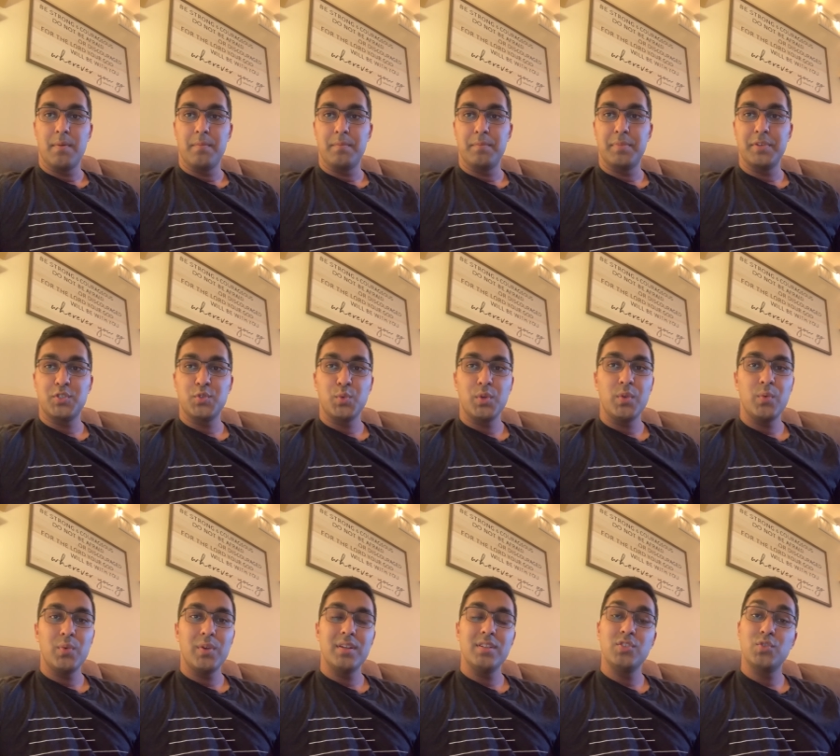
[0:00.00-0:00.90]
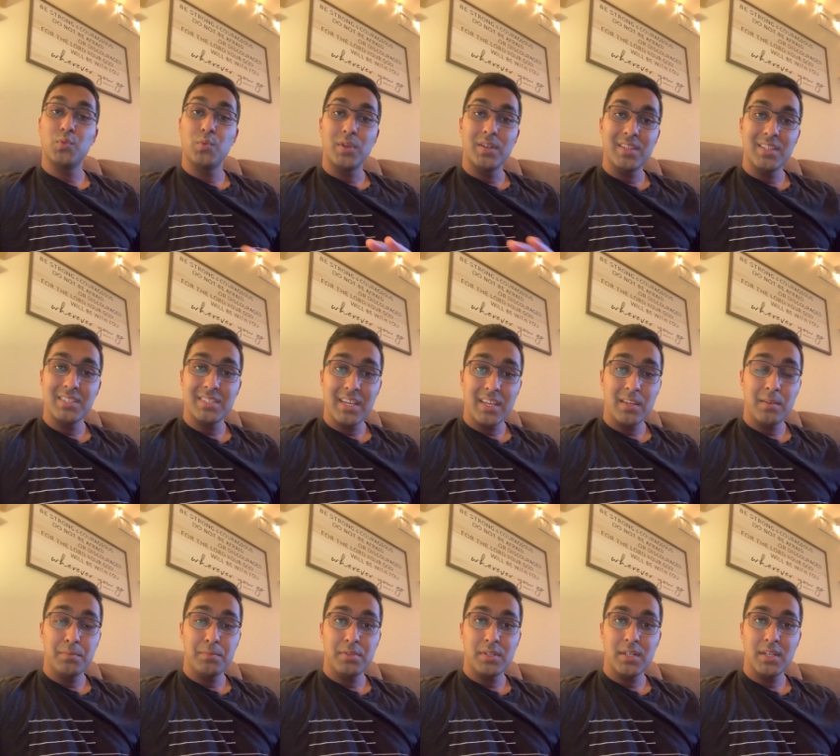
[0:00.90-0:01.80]
between what is really
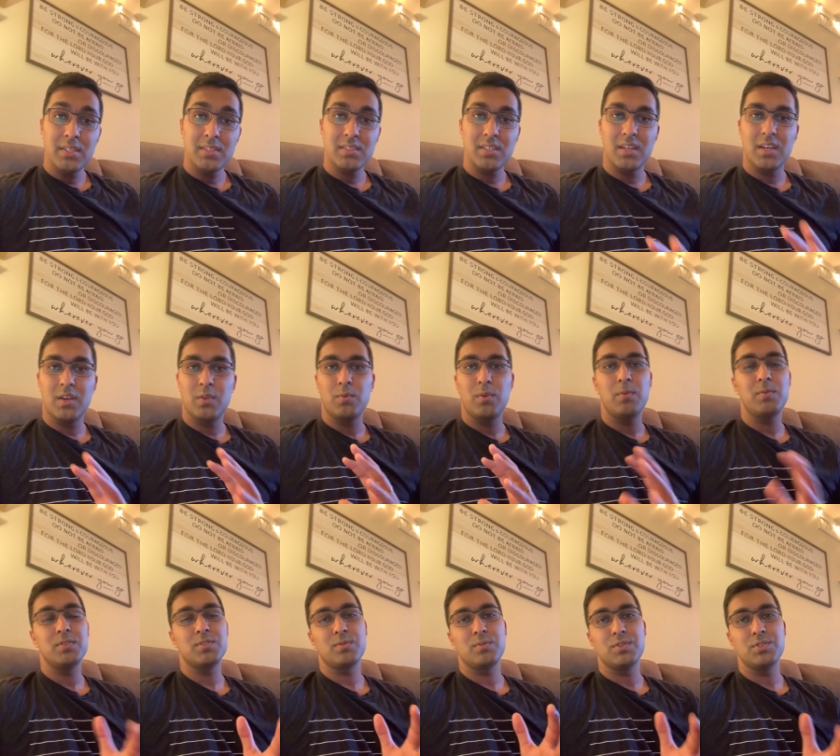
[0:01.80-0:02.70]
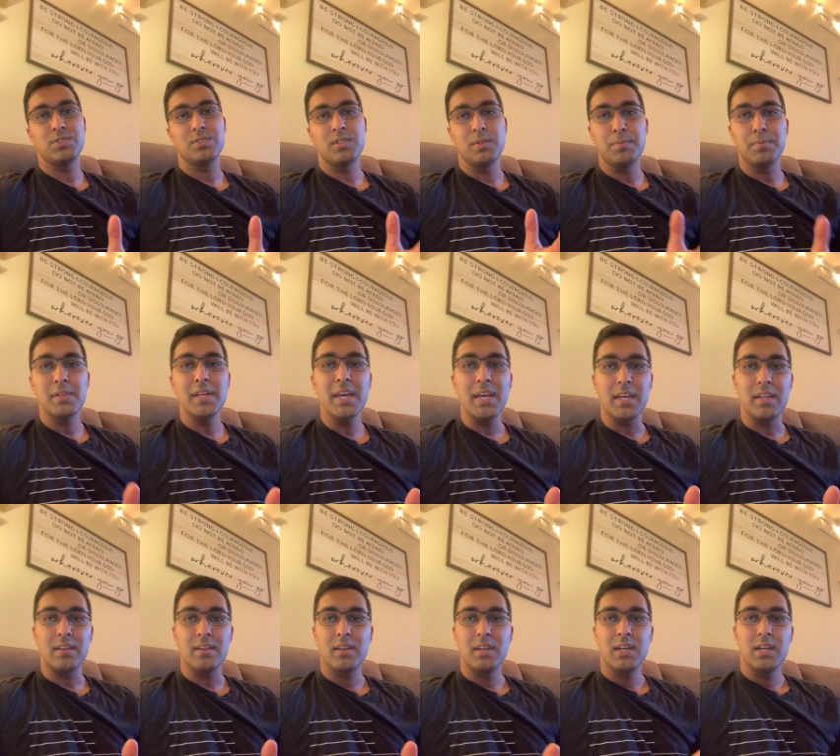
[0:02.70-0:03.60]
taking place and what was originally
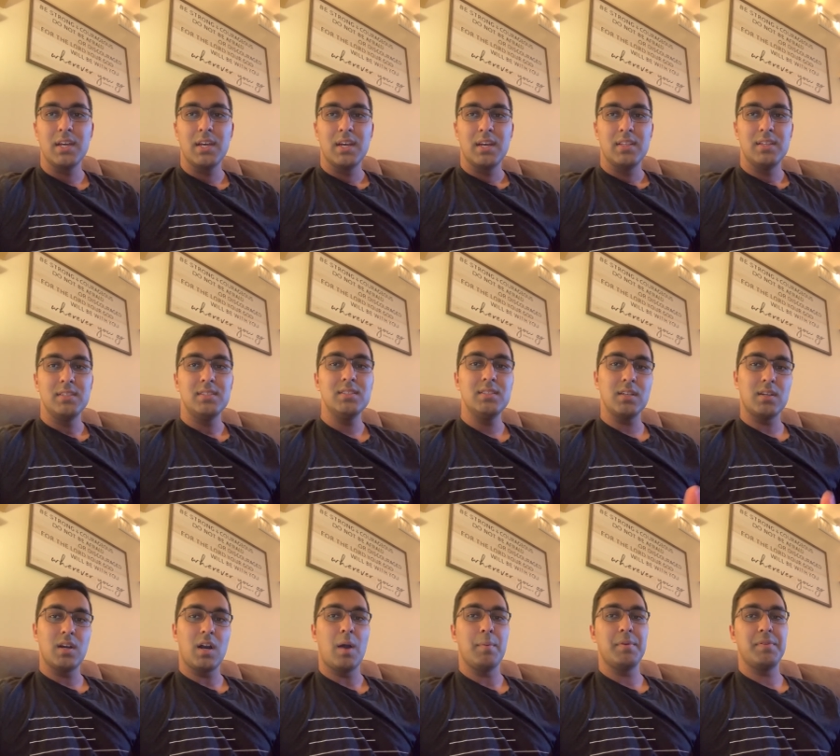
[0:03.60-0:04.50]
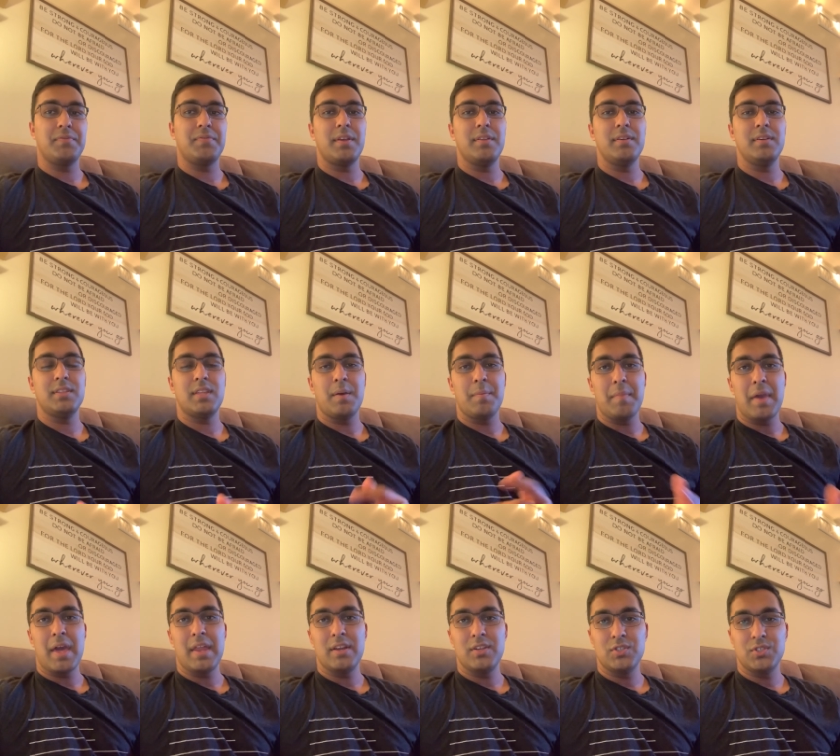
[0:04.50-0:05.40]
planned. This is a common failure that
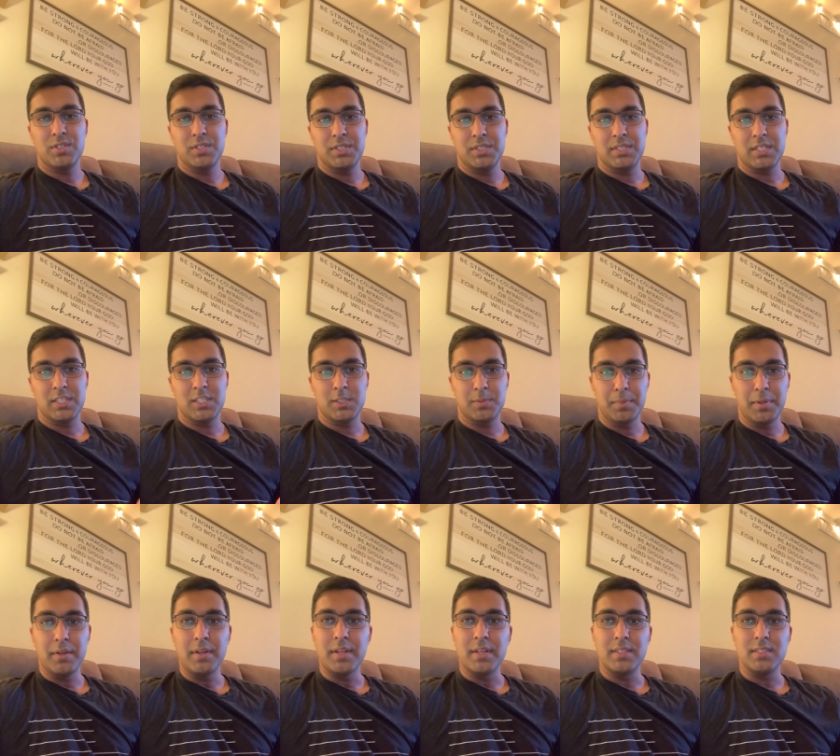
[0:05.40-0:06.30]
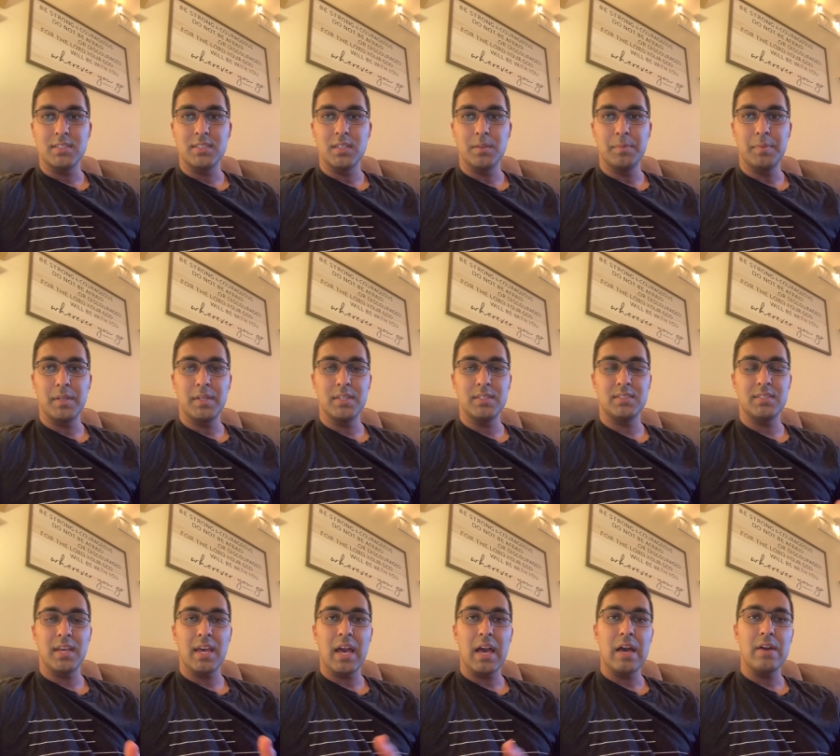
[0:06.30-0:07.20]
managers experience because
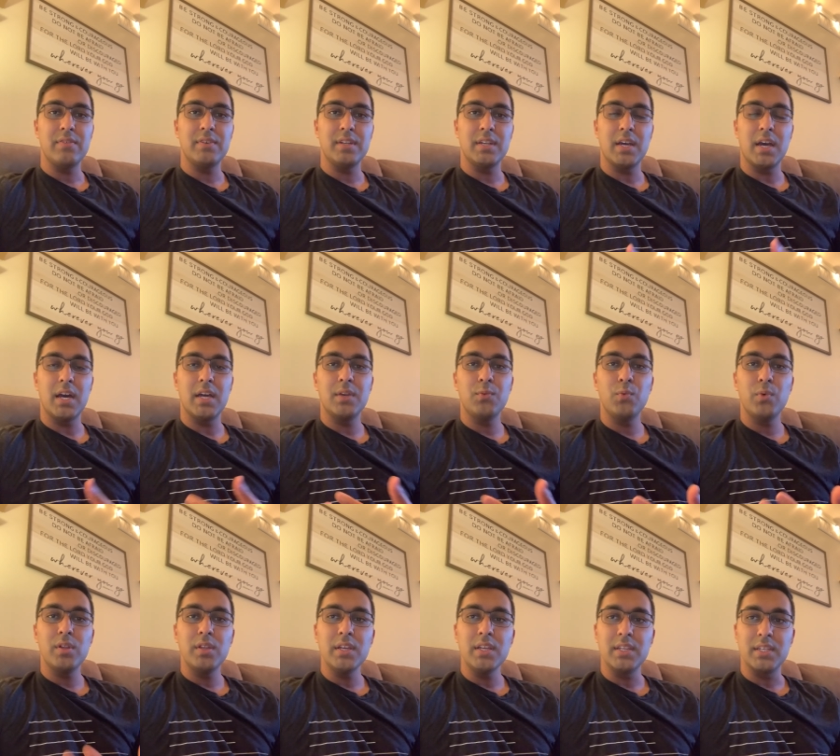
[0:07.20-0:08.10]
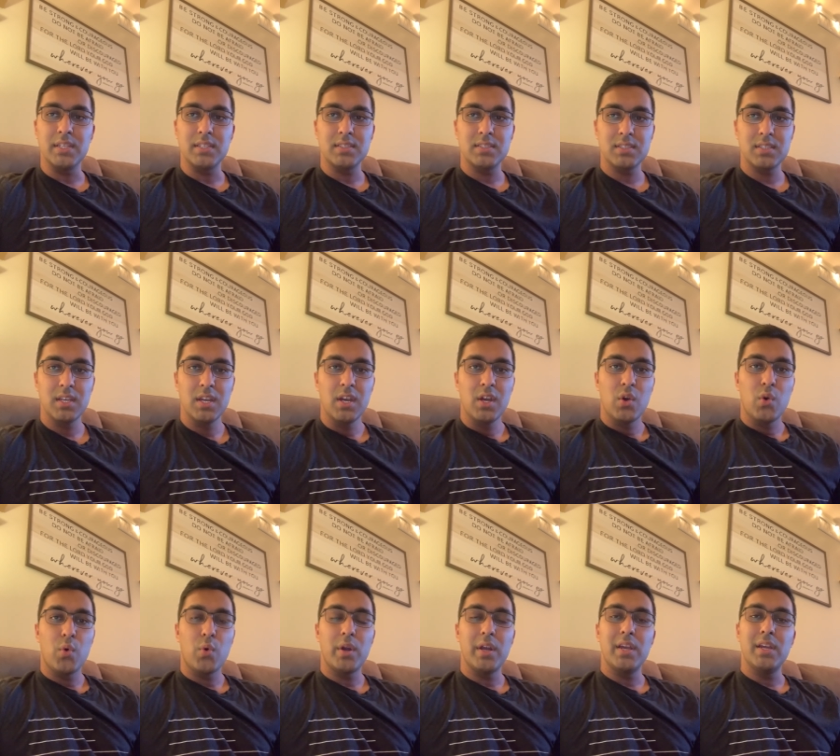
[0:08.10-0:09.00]
they have an unwillingness
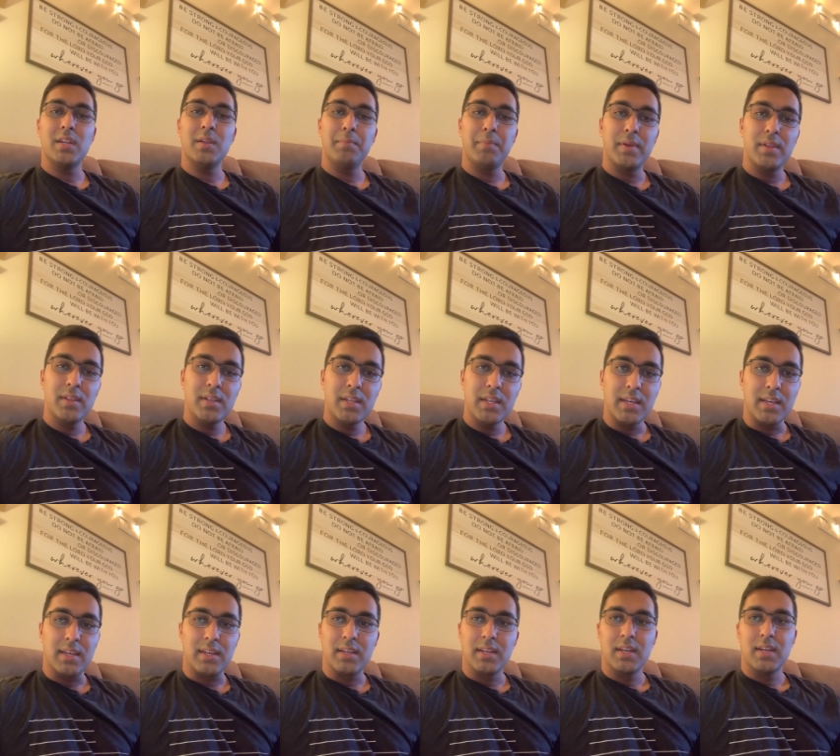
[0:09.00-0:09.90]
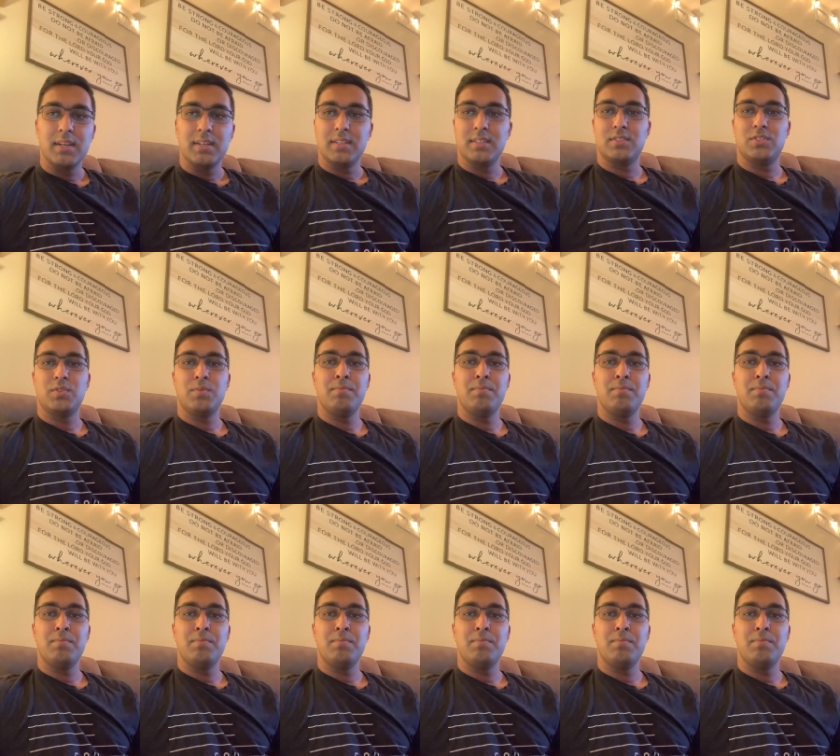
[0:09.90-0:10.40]
or inability to